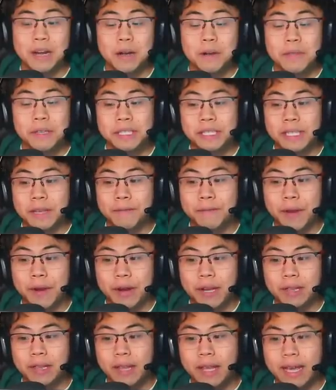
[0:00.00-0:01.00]
I know this is a
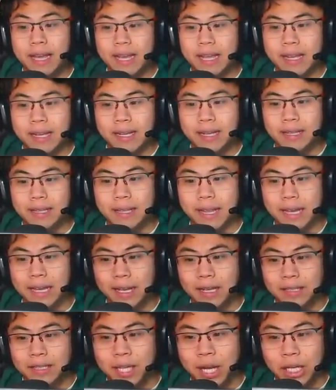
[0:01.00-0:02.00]
very, like
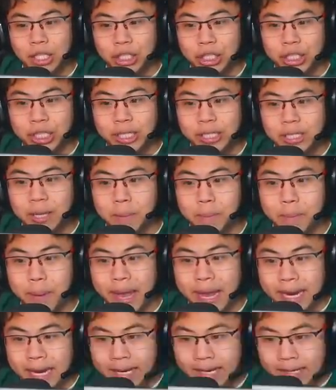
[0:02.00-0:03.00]
a touchy
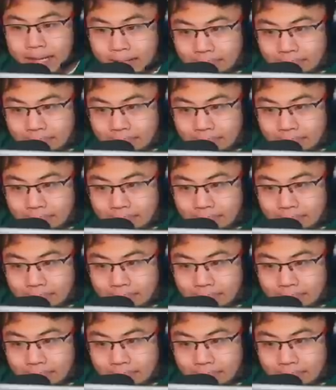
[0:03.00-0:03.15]
debate